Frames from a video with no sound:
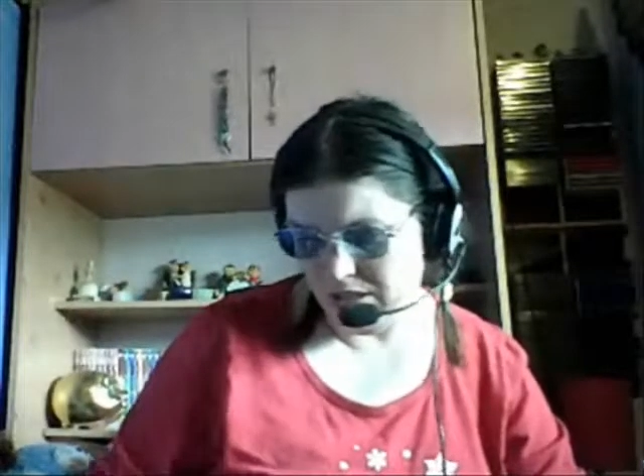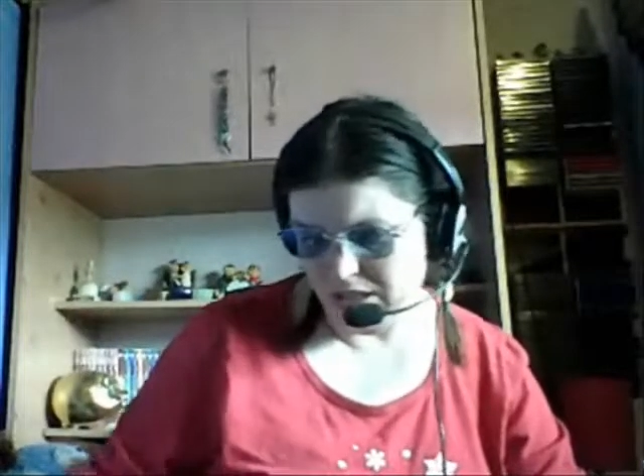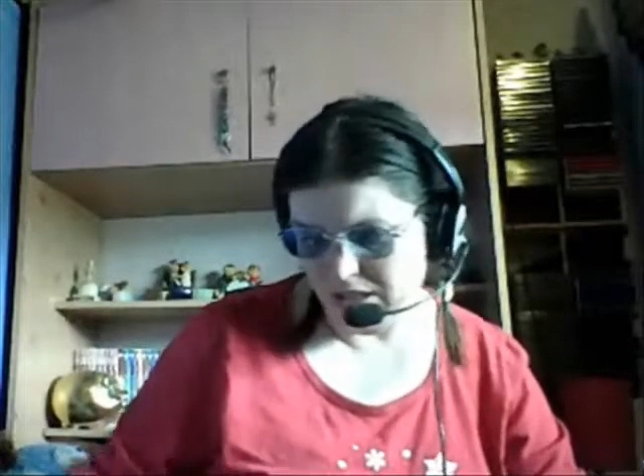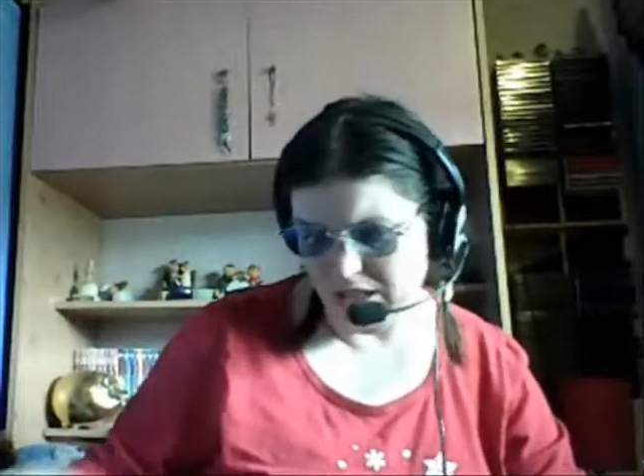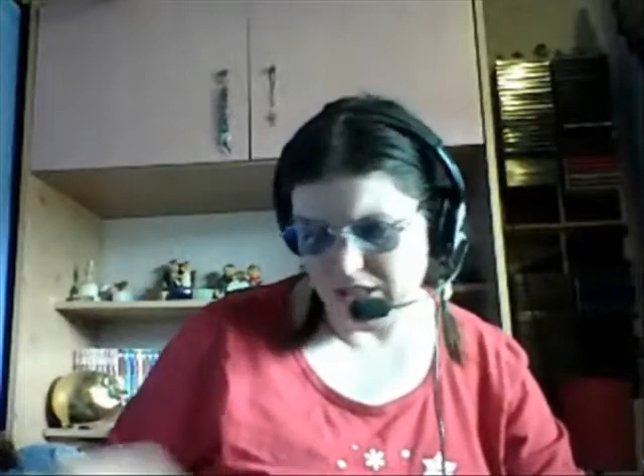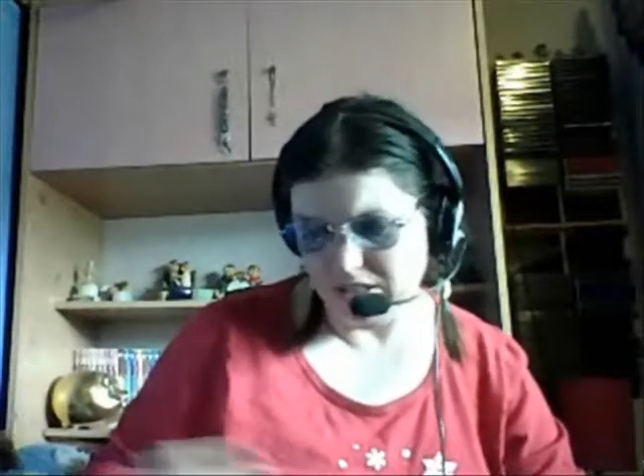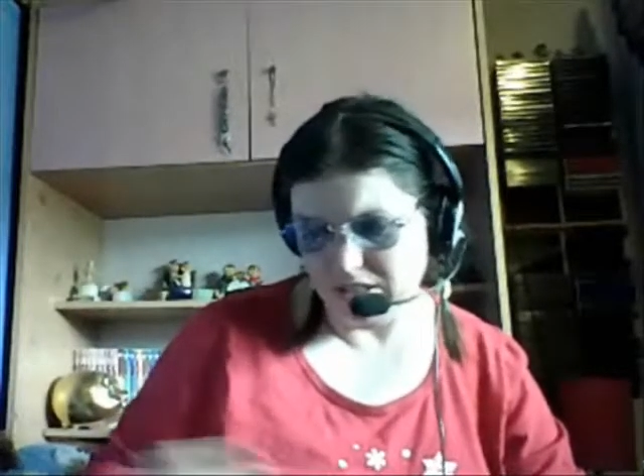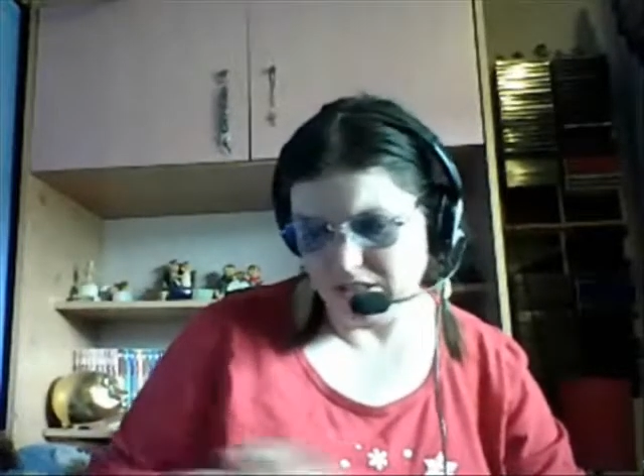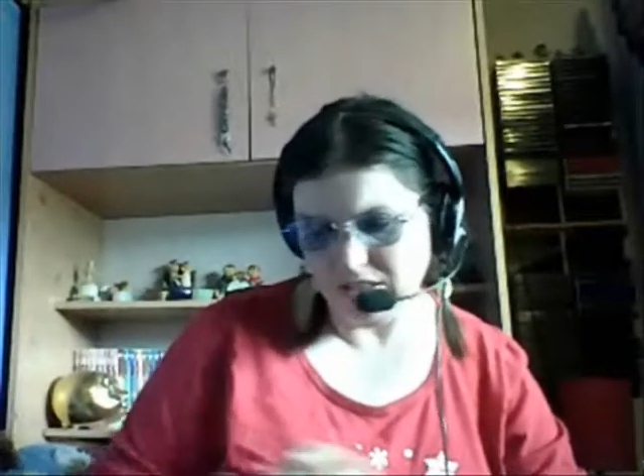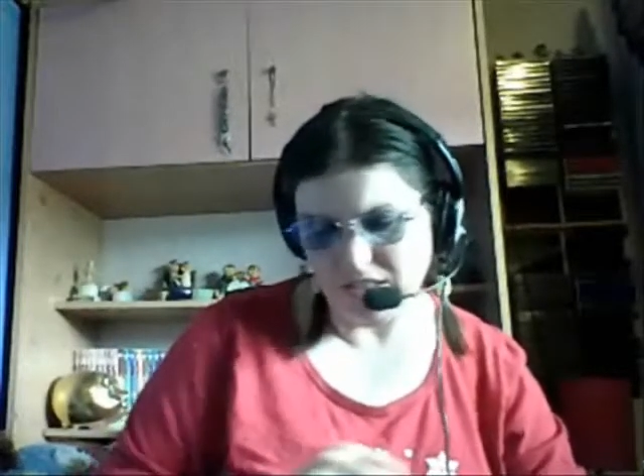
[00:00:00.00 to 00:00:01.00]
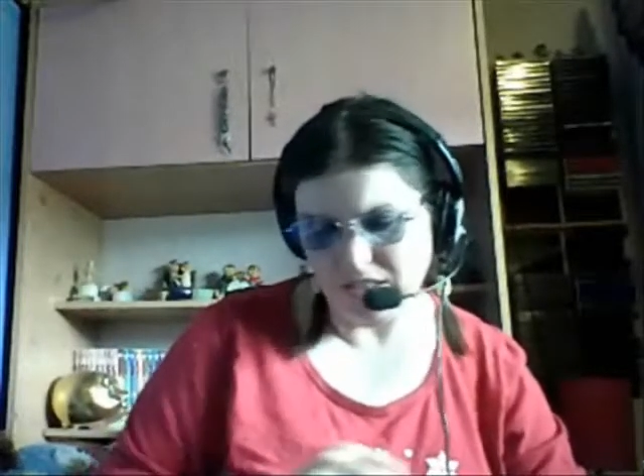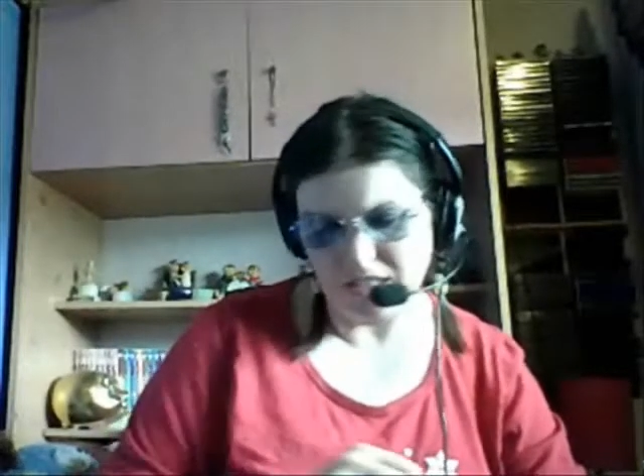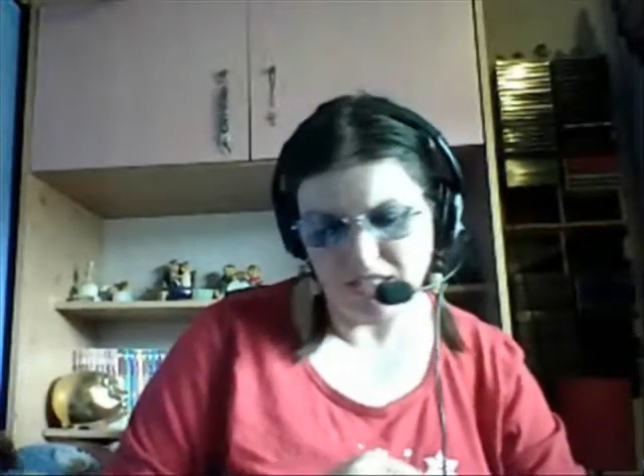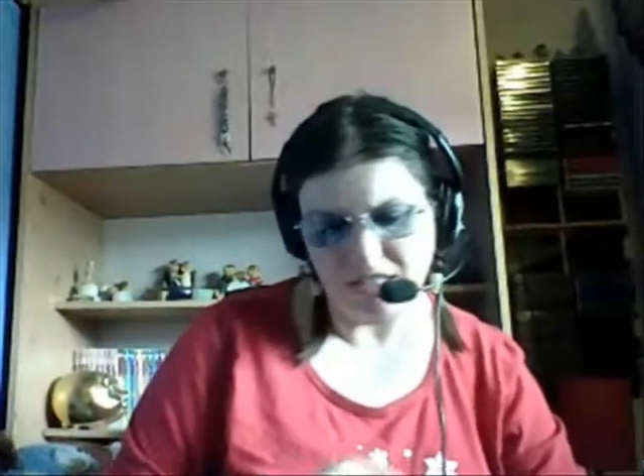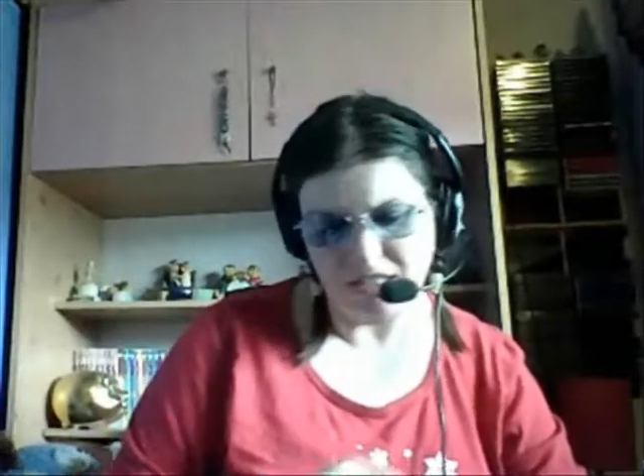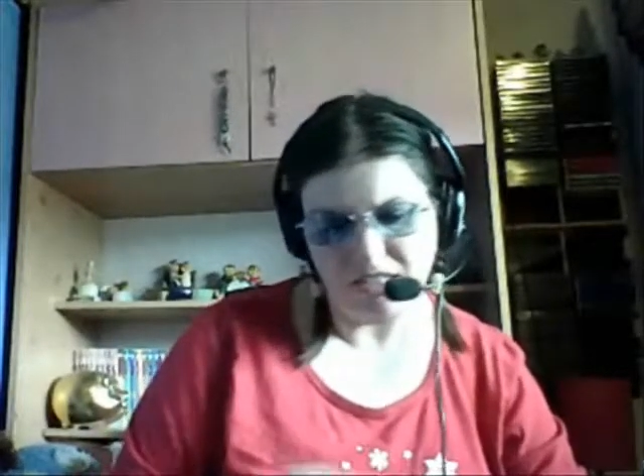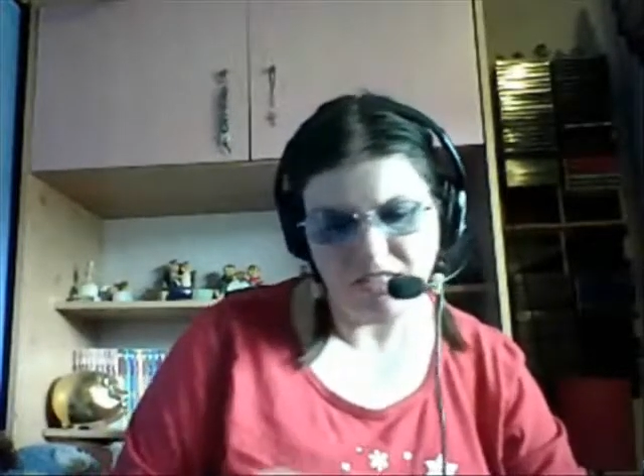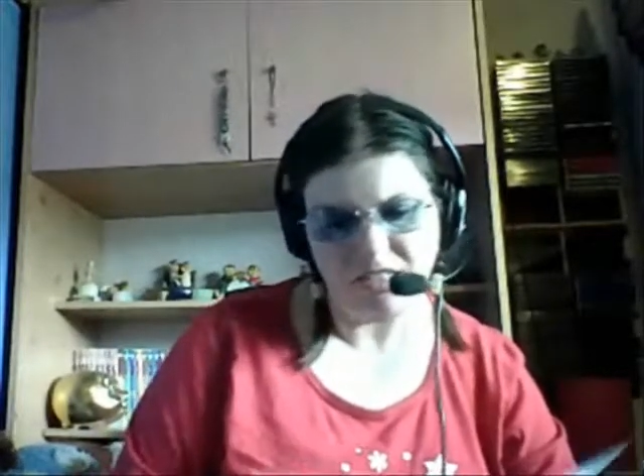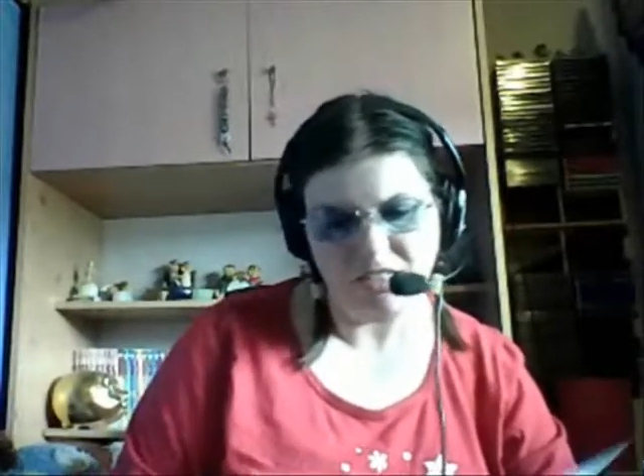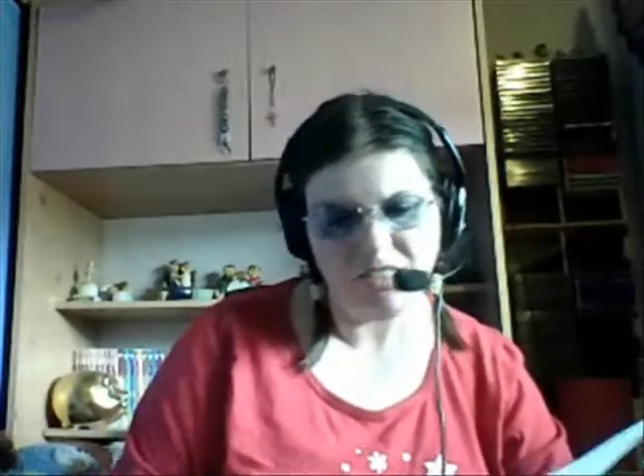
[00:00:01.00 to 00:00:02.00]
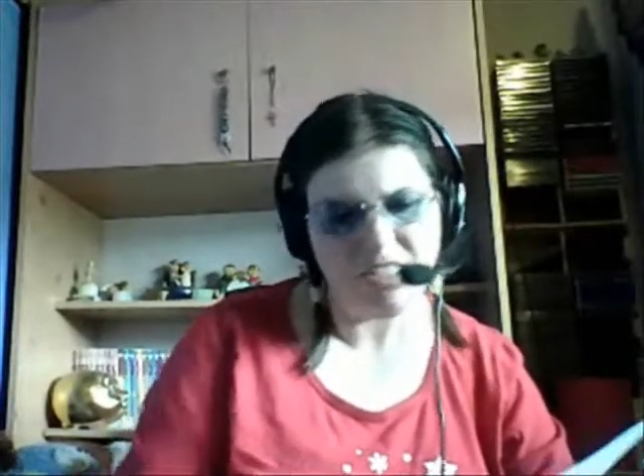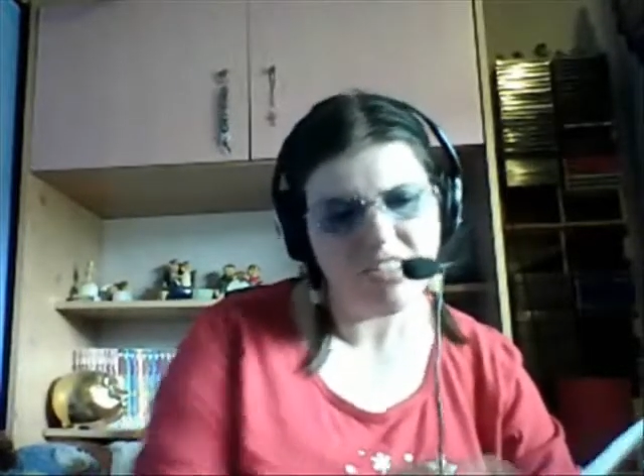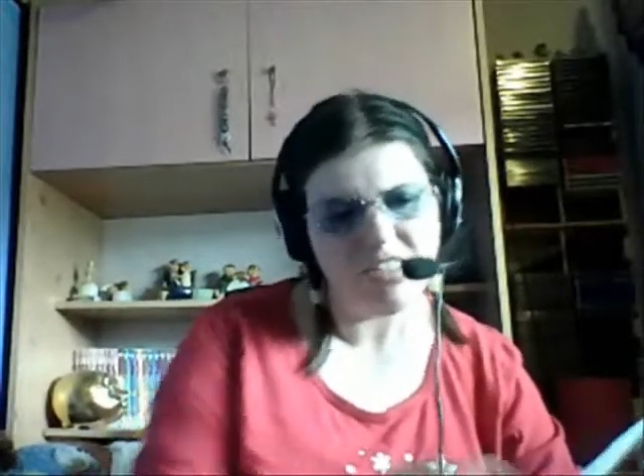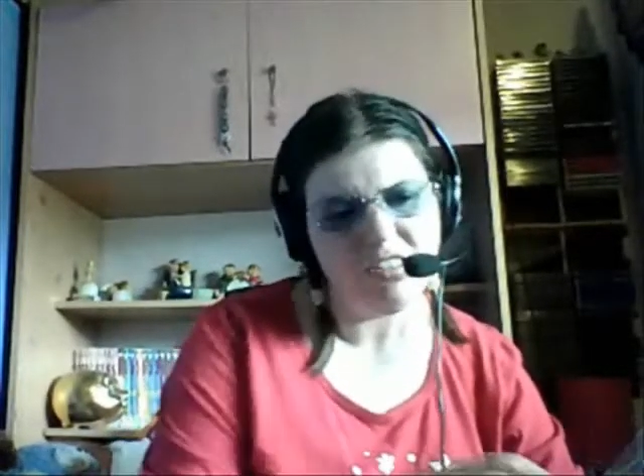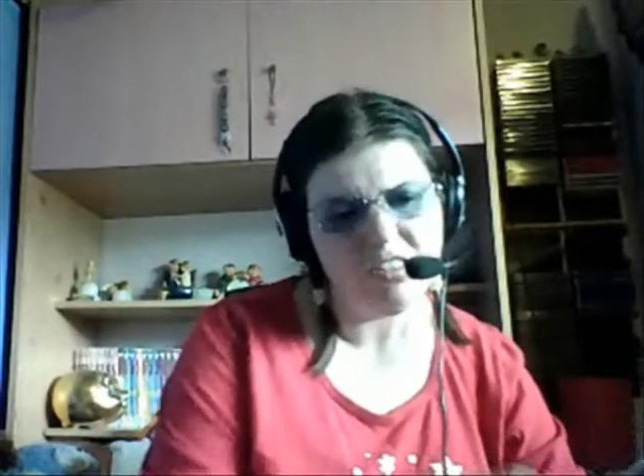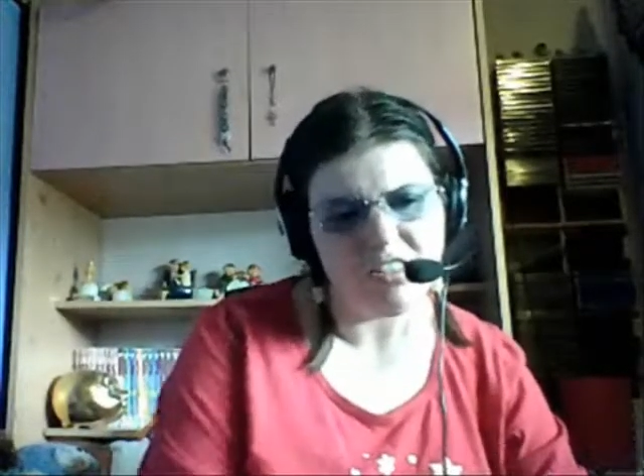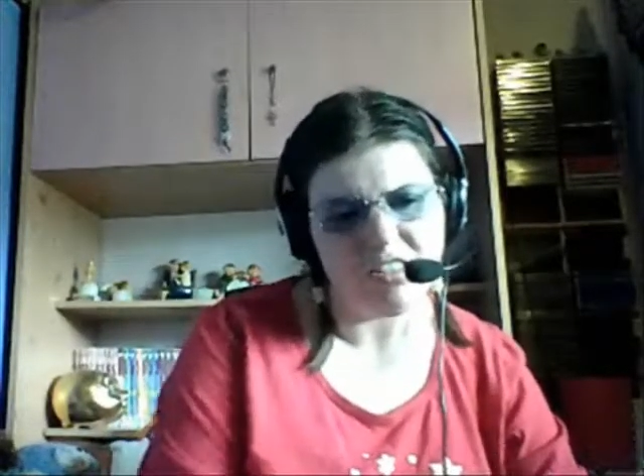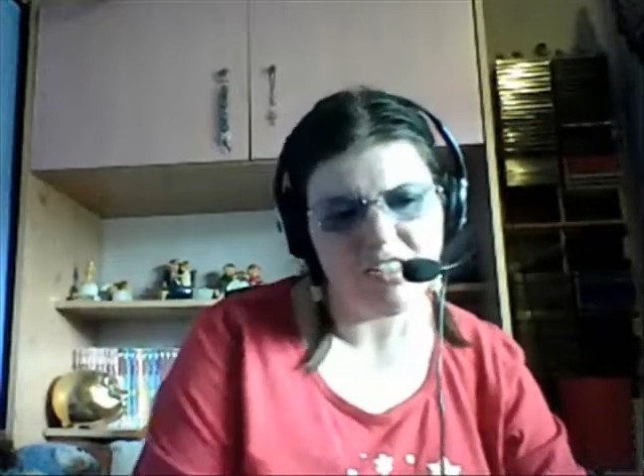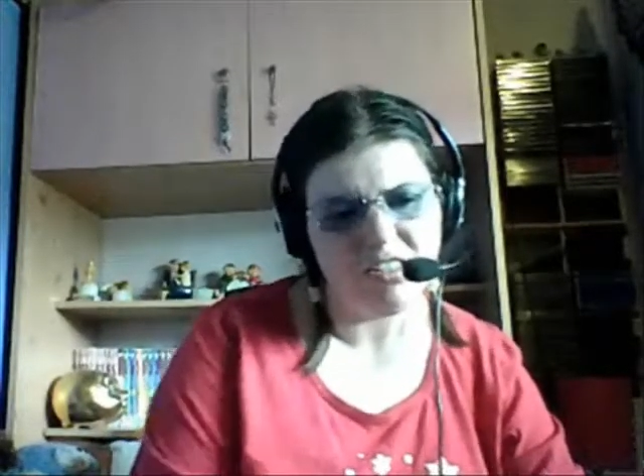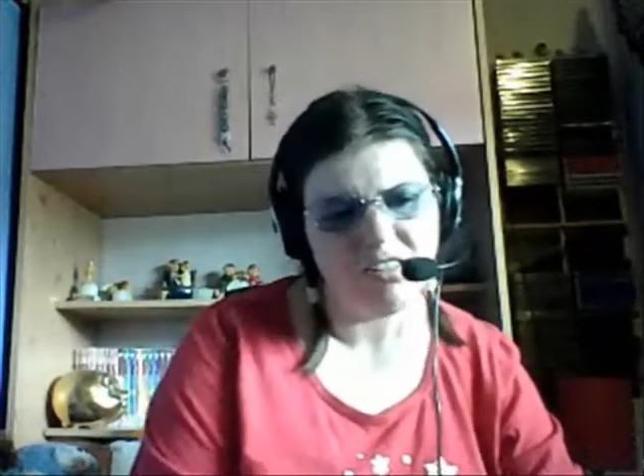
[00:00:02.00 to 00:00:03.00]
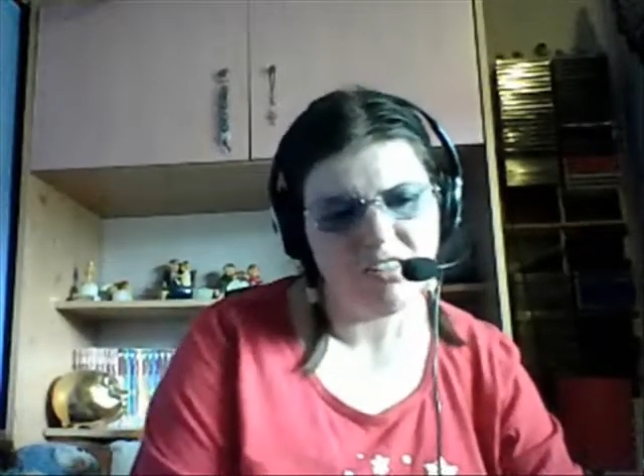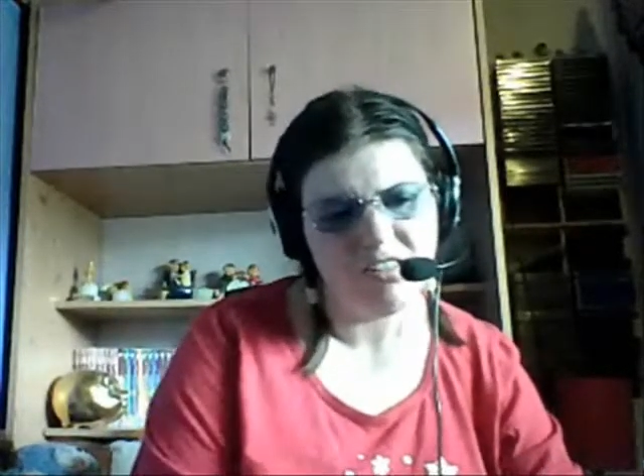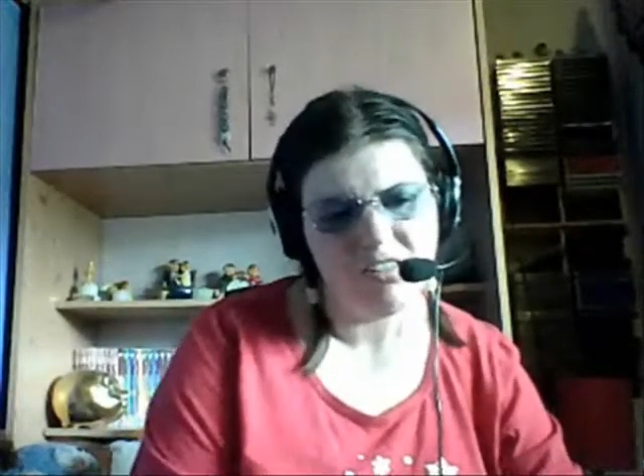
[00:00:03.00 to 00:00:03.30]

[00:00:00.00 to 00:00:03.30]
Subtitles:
And the second thing,